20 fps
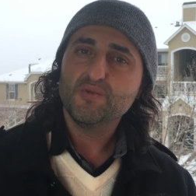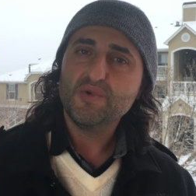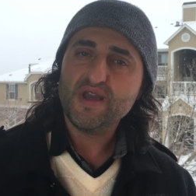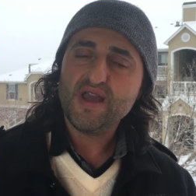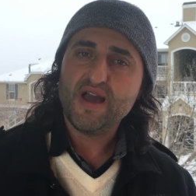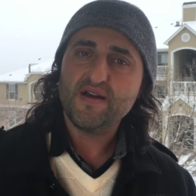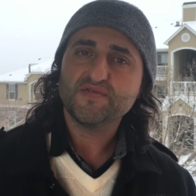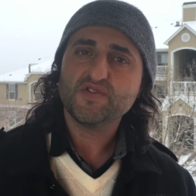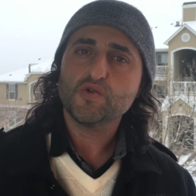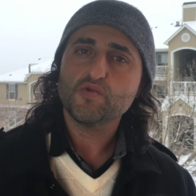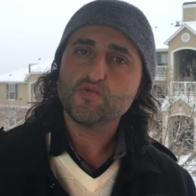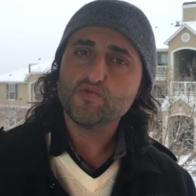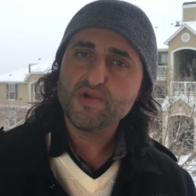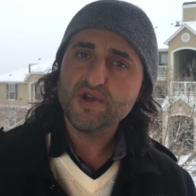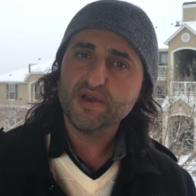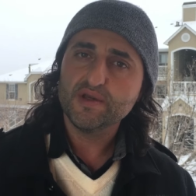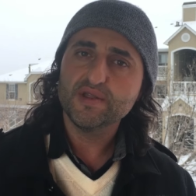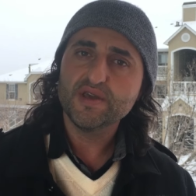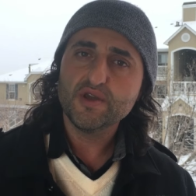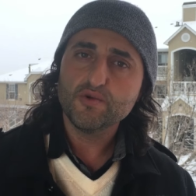we have to
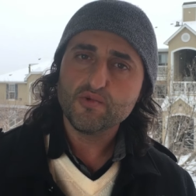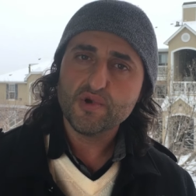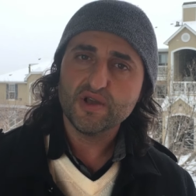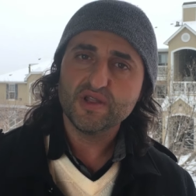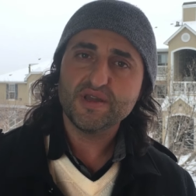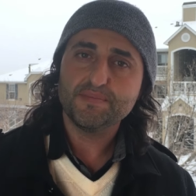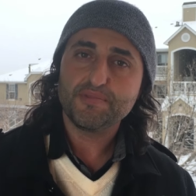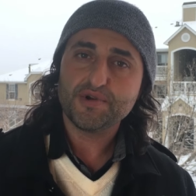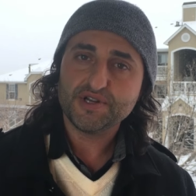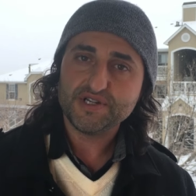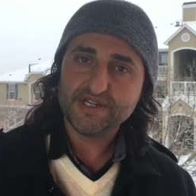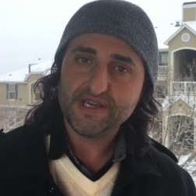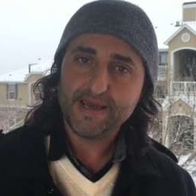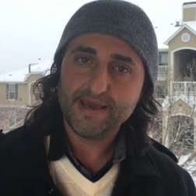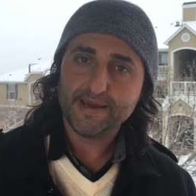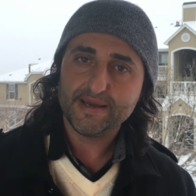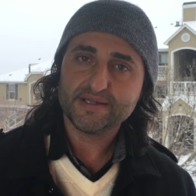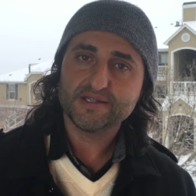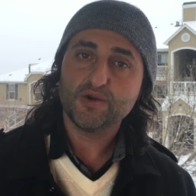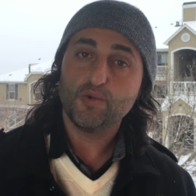really, really
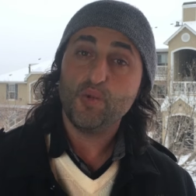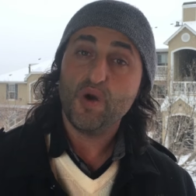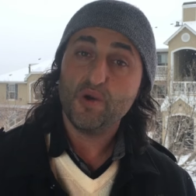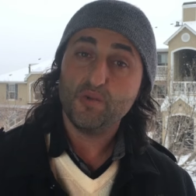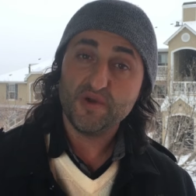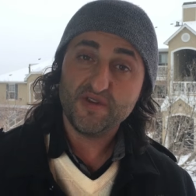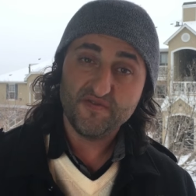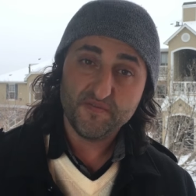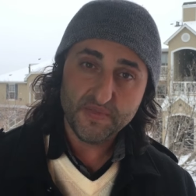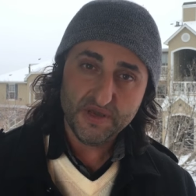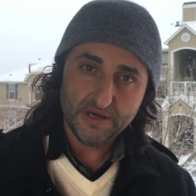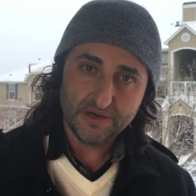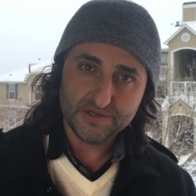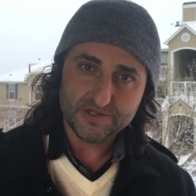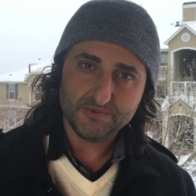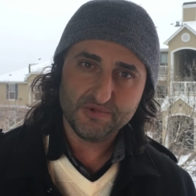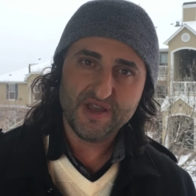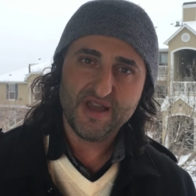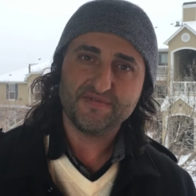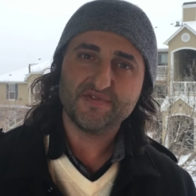protect what we've built.
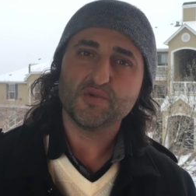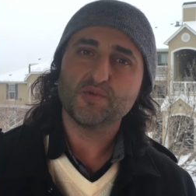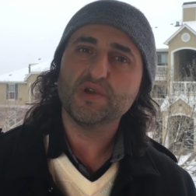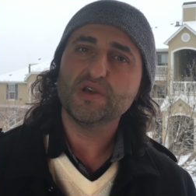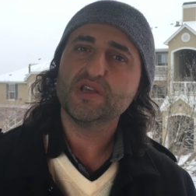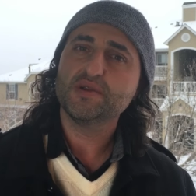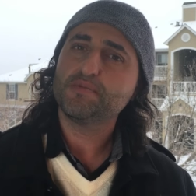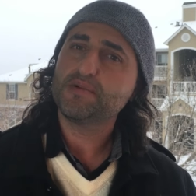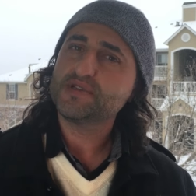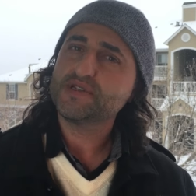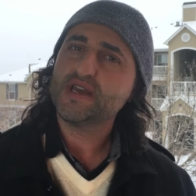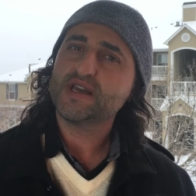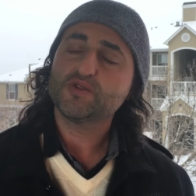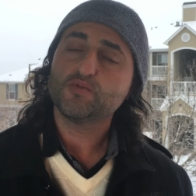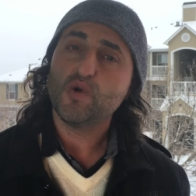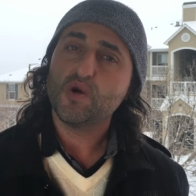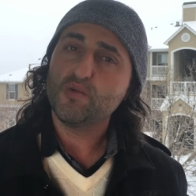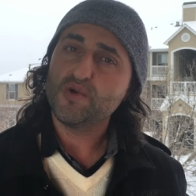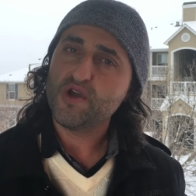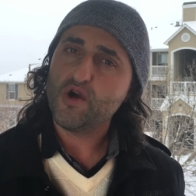We have to really protect
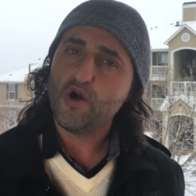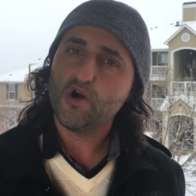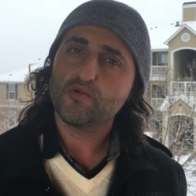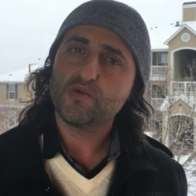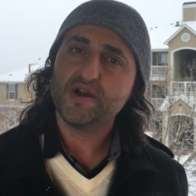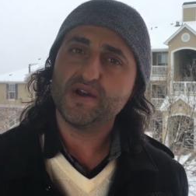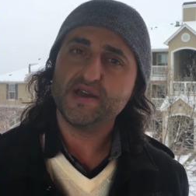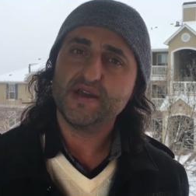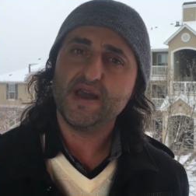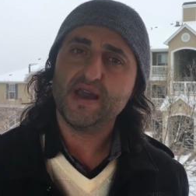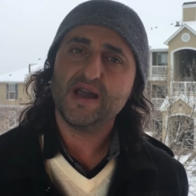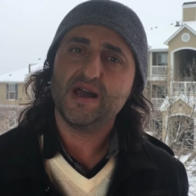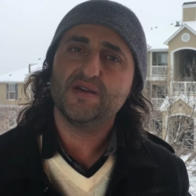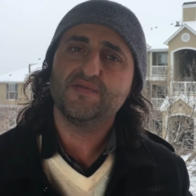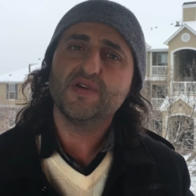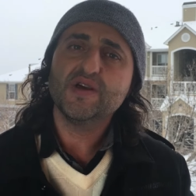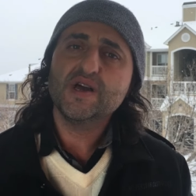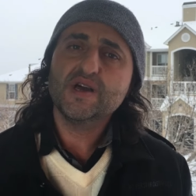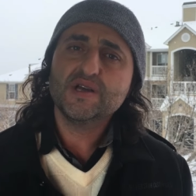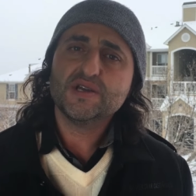what we already have.
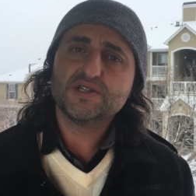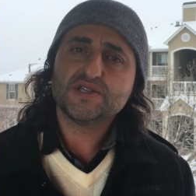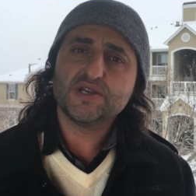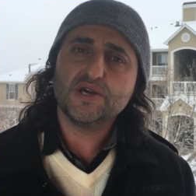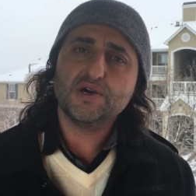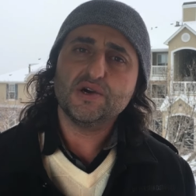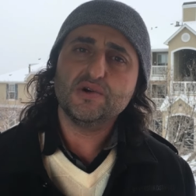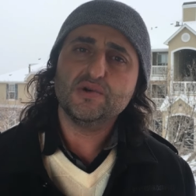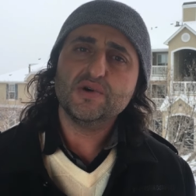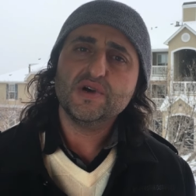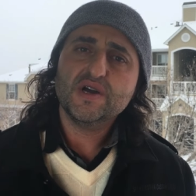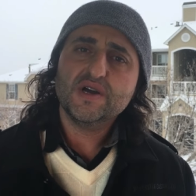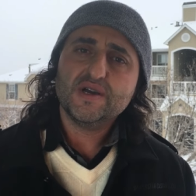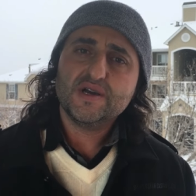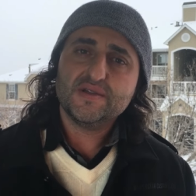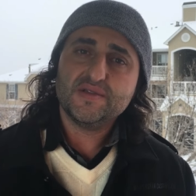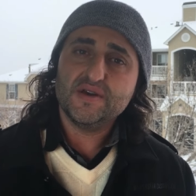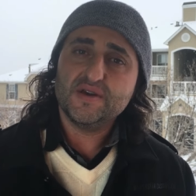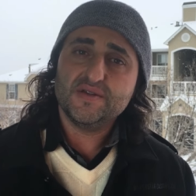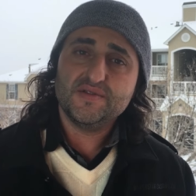So
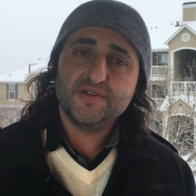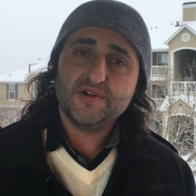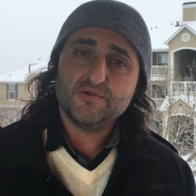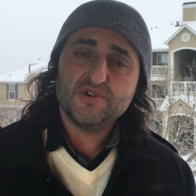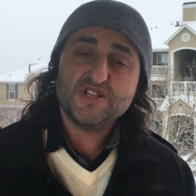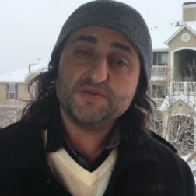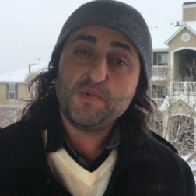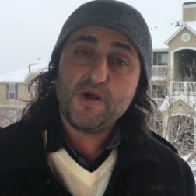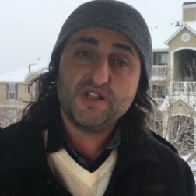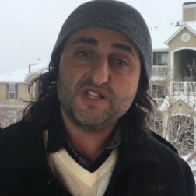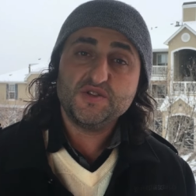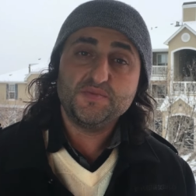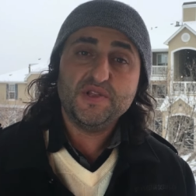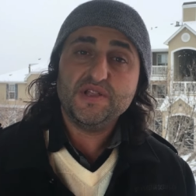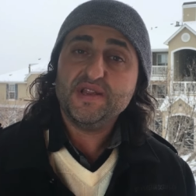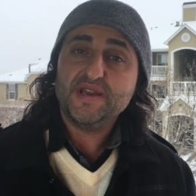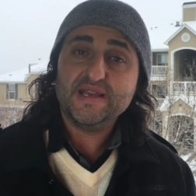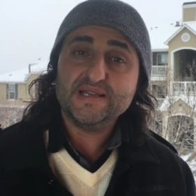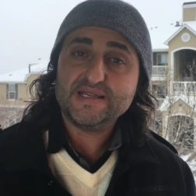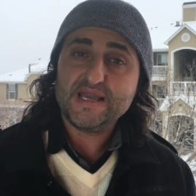the, the
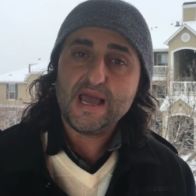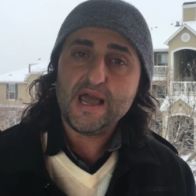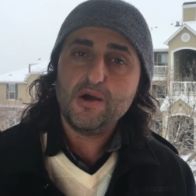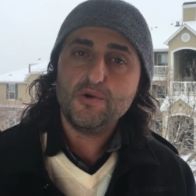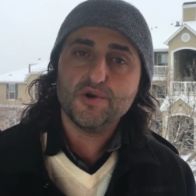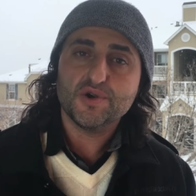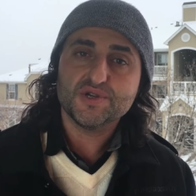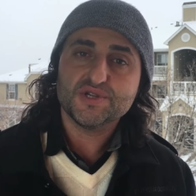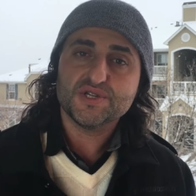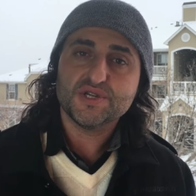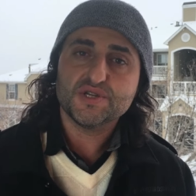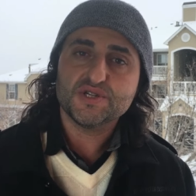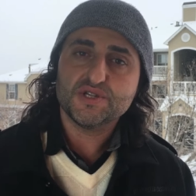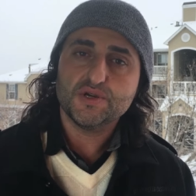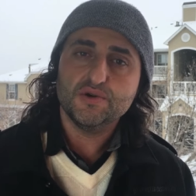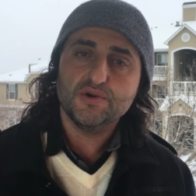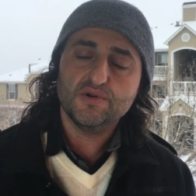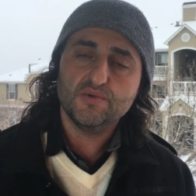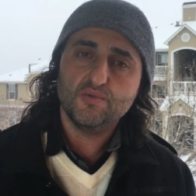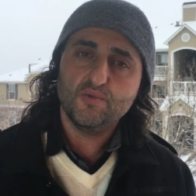responsibility is ours.
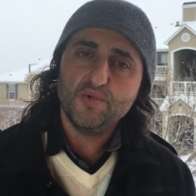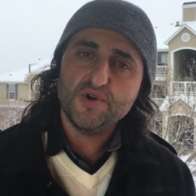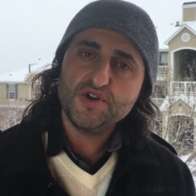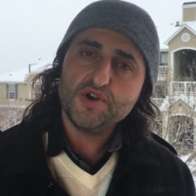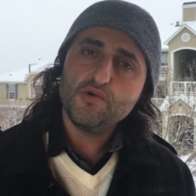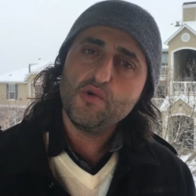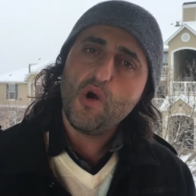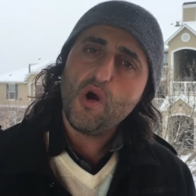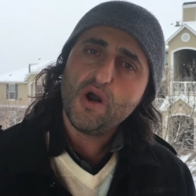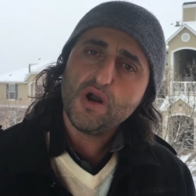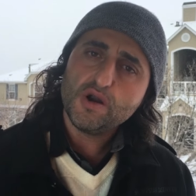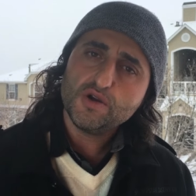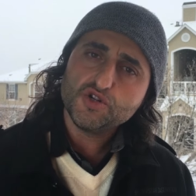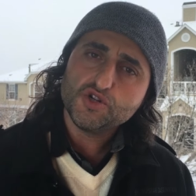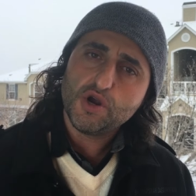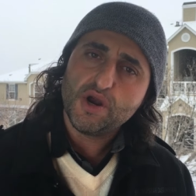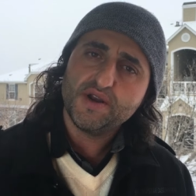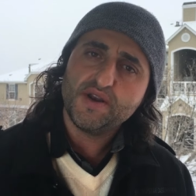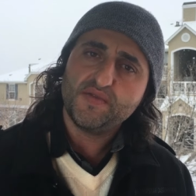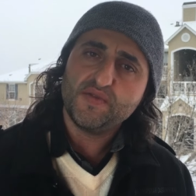So when you are
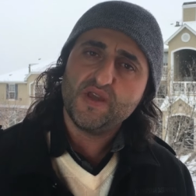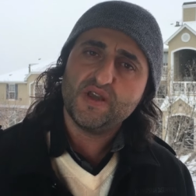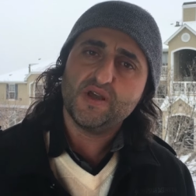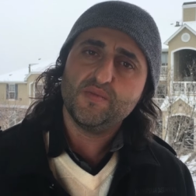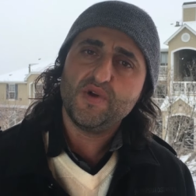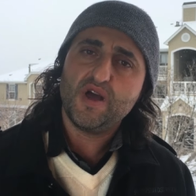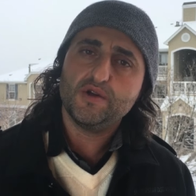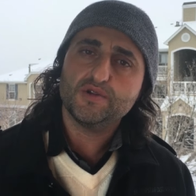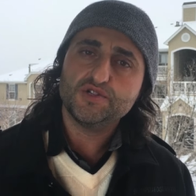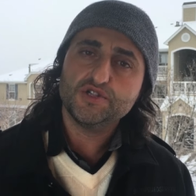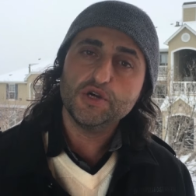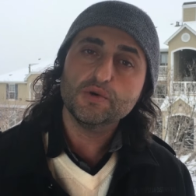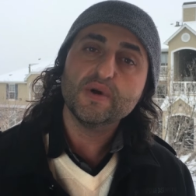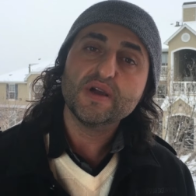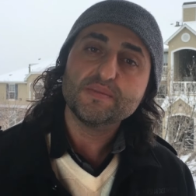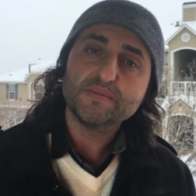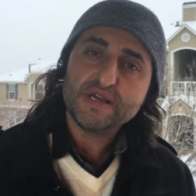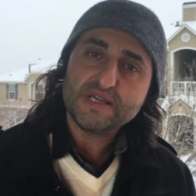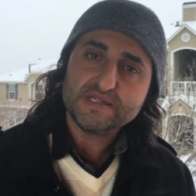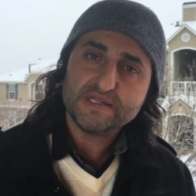trying to think about
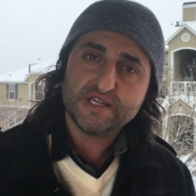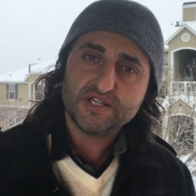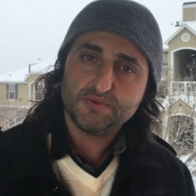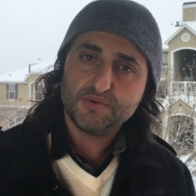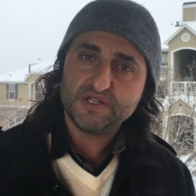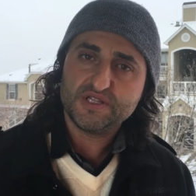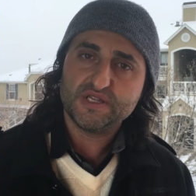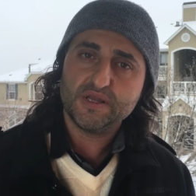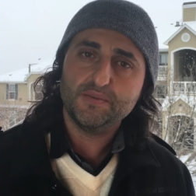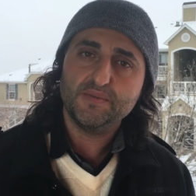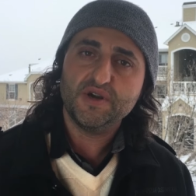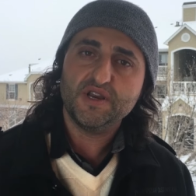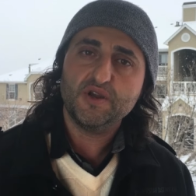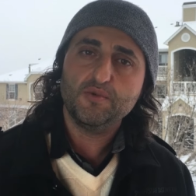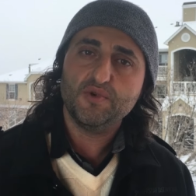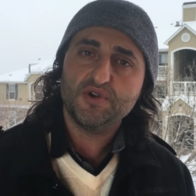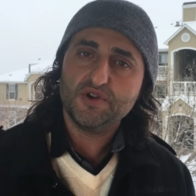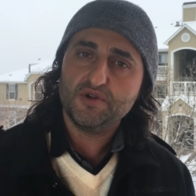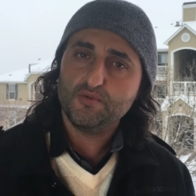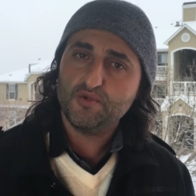doing business with somebody,
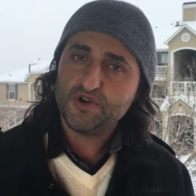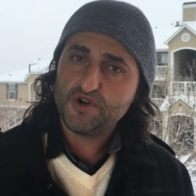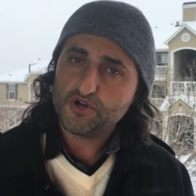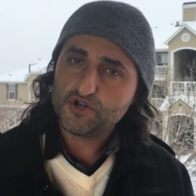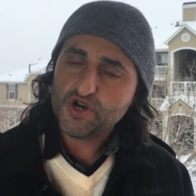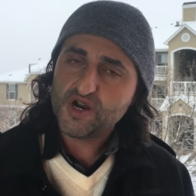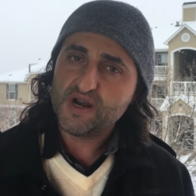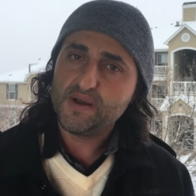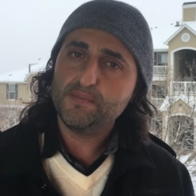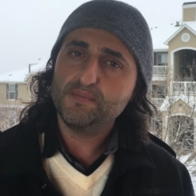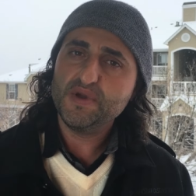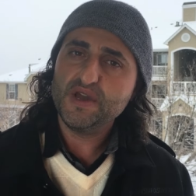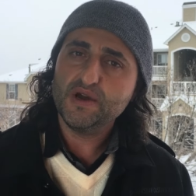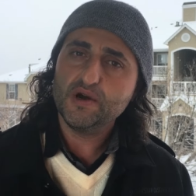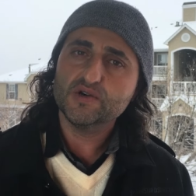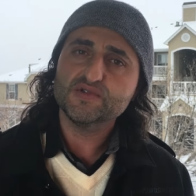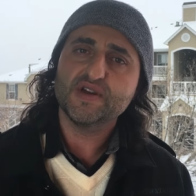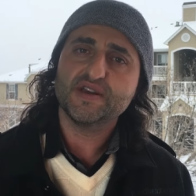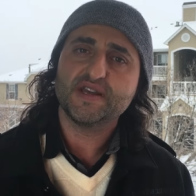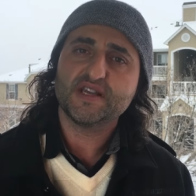when, when you're trying to
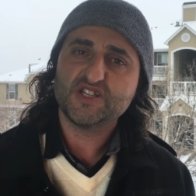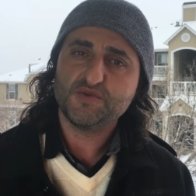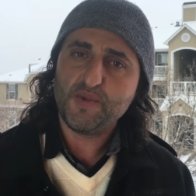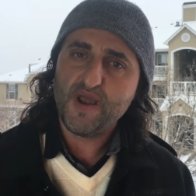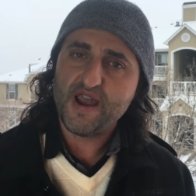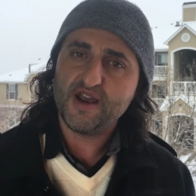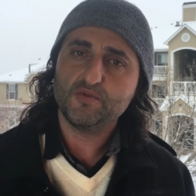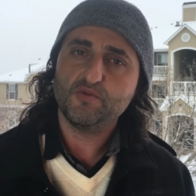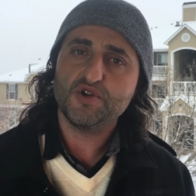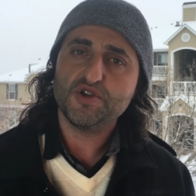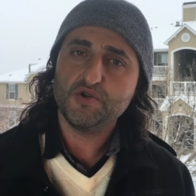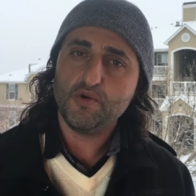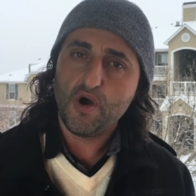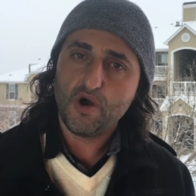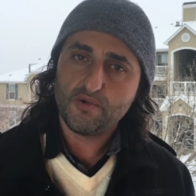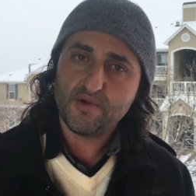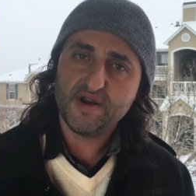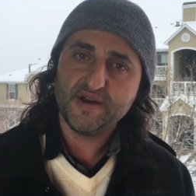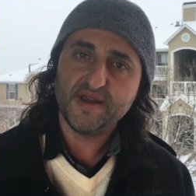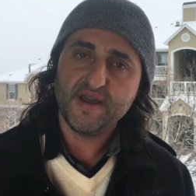build and expand what you
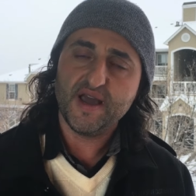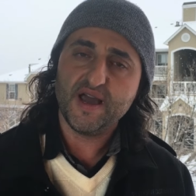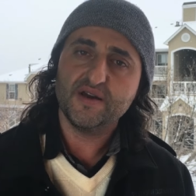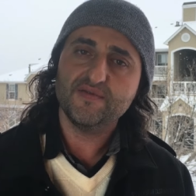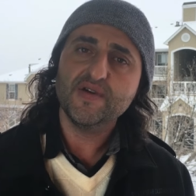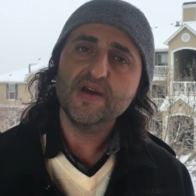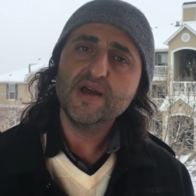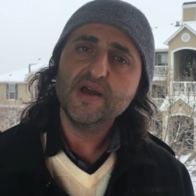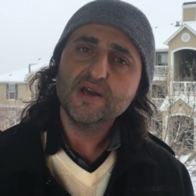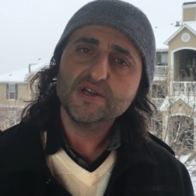already have,